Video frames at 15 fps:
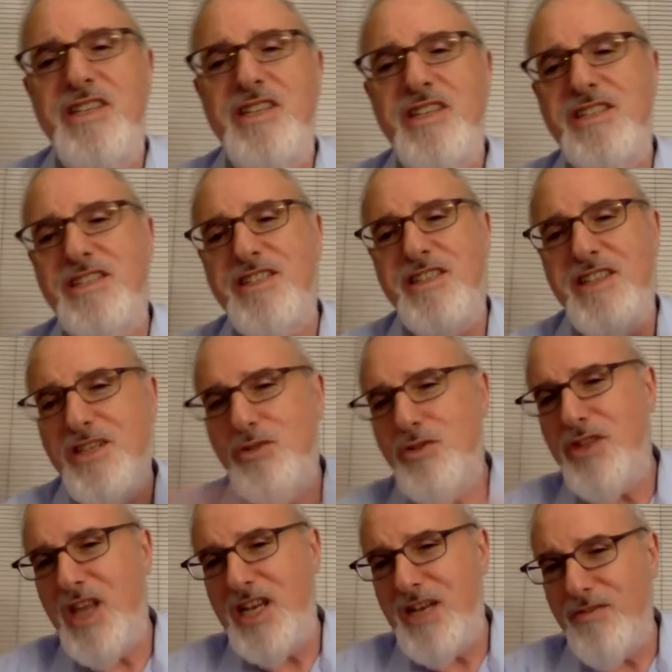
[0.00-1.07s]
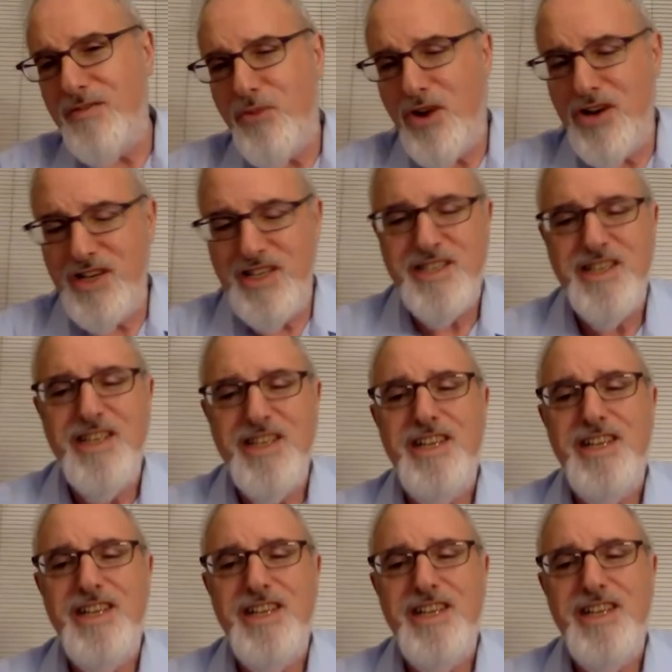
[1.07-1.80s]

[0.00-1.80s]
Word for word: this is in Israel, they had different parties,